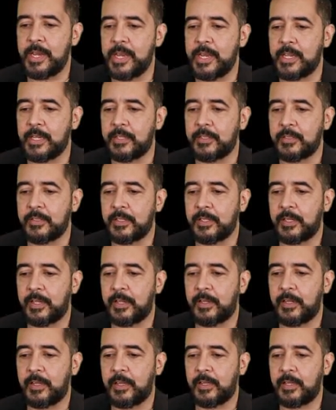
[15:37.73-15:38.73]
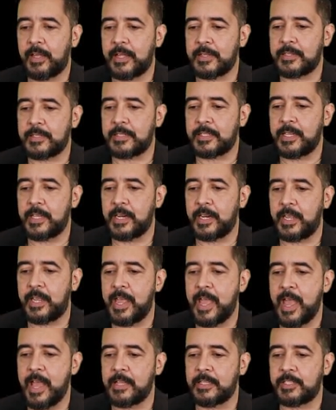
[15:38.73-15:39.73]
in. Let's see it
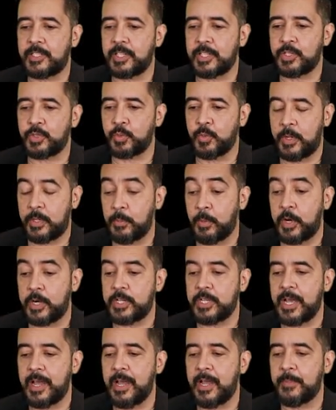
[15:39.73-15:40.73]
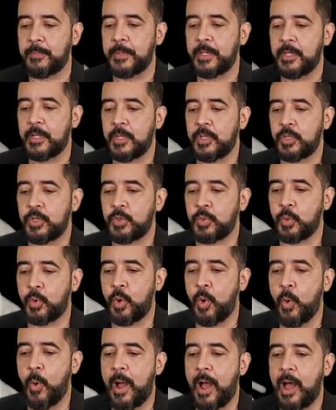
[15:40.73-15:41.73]
again, just one more time. You
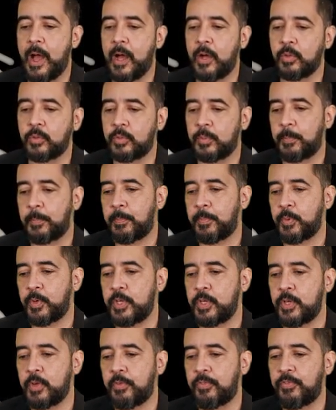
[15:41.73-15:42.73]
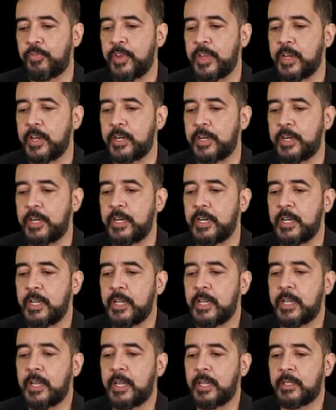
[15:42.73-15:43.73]
go out, putting your finger
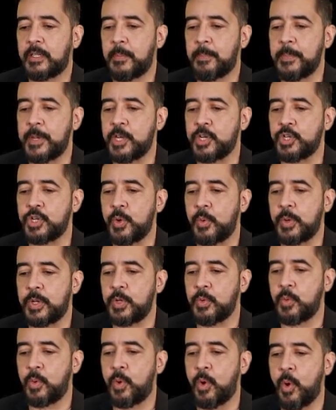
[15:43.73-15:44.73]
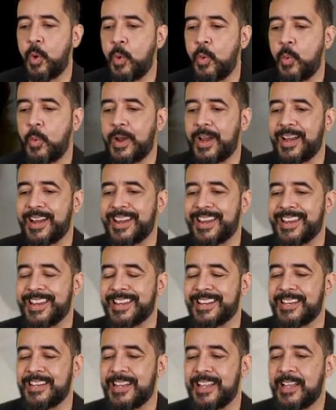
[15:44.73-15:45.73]
in the middle, you go
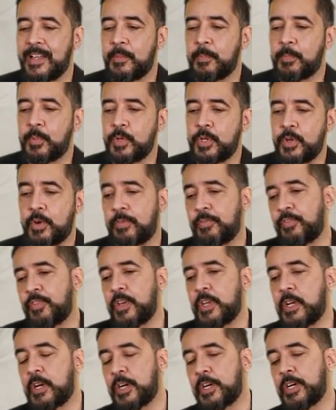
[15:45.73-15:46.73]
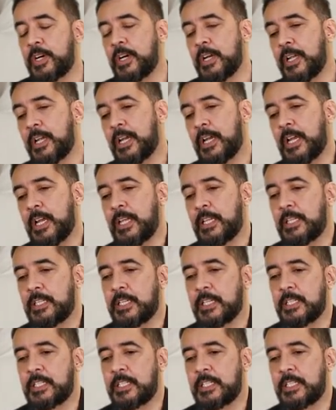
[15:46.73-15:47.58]
in, putting your finger in the